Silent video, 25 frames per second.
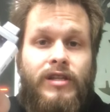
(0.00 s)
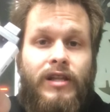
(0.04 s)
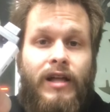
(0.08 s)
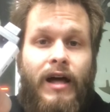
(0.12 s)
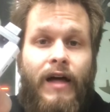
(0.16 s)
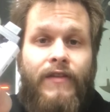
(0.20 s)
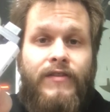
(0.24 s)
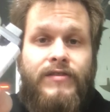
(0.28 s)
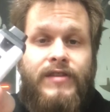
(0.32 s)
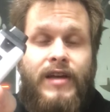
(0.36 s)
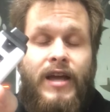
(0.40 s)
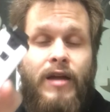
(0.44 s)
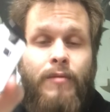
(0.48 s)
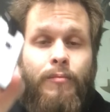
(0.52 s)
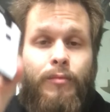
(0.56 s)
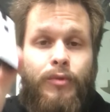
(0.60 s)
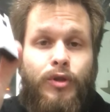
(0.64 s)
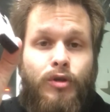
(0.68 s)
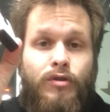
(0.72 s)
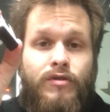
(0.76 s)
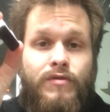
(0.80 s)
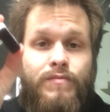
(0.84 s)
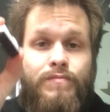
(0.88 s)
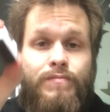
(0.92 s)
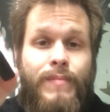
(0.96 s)
a lot the same, but
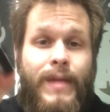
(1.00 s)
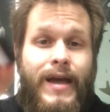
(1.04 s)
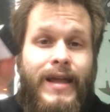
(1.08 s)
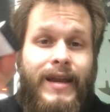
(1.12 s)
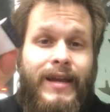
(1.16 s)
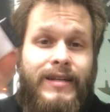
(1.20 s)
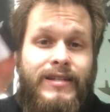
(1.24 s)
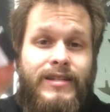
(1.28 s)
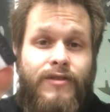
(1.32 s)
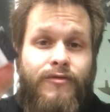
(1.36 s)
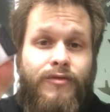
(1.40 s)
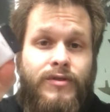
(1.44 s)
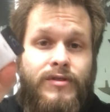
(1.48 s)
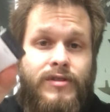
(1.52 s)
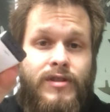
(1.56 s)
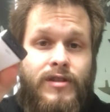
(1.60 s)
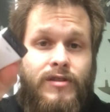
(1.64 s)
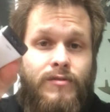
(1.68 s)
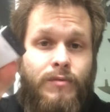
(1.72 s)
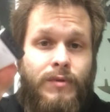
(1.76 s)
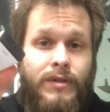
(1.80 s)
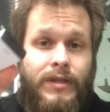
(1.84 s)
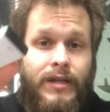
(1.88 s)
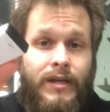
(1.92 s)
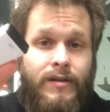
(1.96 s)
there's many
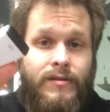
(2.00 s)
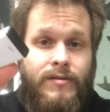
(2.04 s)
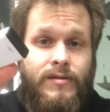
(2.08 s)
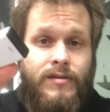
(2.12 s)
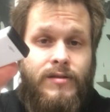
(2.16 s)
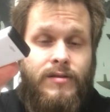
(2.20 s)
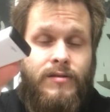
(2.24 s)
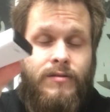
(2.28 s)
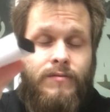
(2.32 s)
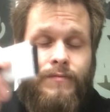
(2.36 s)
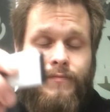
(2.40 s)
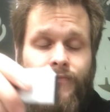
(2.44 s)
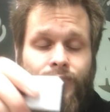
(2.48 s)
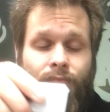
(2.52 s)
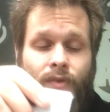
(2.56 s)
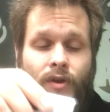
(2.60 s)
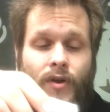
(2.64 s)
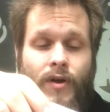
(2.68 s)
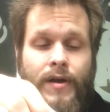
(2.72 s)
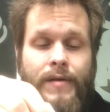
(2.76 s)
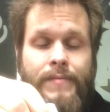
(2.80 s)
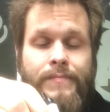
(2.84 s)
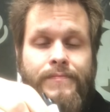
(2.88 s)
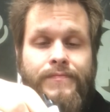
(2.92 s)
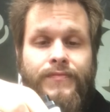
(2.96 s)
differences with this, all
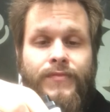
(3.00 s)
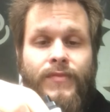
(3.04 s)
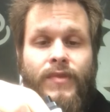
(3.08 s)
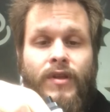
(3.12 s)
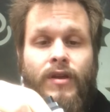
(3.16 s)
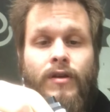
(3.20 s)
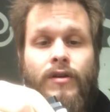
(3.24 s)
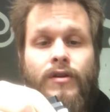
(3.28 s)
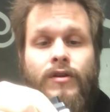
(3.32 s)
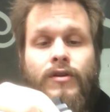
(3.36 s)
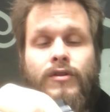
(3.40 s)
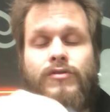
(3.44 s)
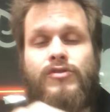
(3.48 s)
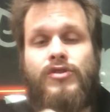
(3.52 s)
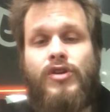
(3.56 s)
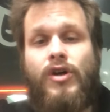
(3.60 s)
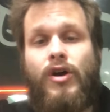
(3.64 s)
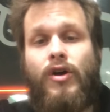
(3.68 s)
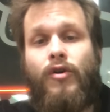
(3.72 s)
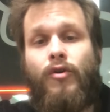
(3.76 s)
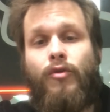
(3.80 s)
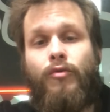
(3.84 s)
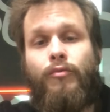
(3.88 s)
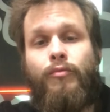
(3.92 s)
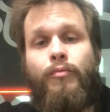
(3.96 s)
right?
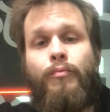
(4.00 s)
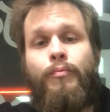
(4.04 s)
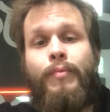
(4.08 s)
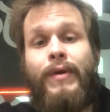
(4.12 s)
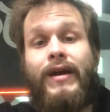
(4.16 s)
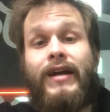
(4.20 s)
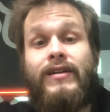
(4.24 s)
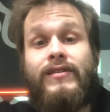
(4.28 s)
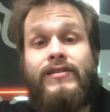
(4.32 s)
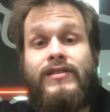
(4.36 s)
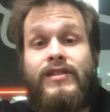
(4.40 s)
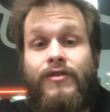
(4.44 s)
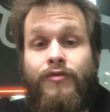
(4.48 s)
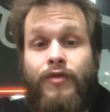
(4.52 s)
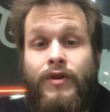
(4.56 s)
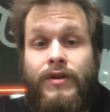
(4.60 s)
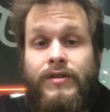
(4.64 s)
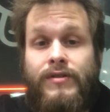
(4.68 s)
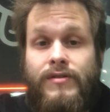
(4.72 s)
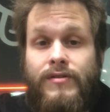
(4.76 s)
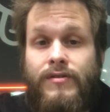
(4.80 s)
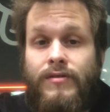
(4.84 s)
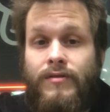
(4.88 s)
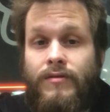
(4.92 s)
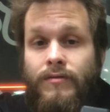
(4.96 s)
So, biggest
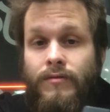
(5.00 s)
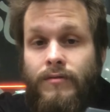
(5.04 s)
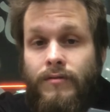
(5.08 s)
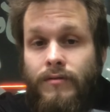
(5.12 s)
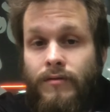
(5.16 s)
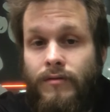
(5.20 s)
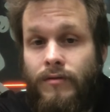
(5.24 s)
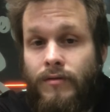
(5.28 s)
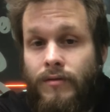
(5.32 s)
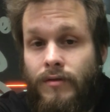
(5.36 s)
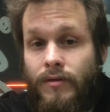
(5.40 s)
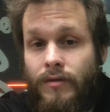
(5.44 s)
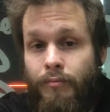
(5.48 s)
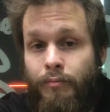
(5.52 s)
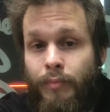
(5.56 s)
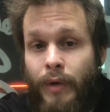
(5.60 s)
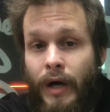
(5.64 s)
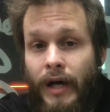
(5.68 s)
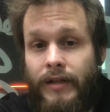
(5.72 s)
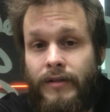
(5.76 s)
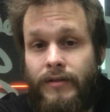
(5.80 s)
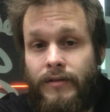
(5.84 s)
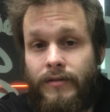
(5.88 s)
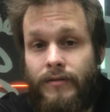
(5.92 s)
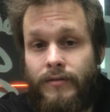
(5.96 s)
difference,
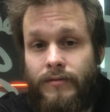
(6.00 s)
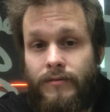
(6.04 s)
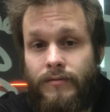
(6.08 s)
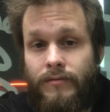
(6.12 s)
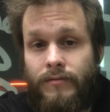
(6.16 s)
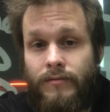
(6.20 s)
button.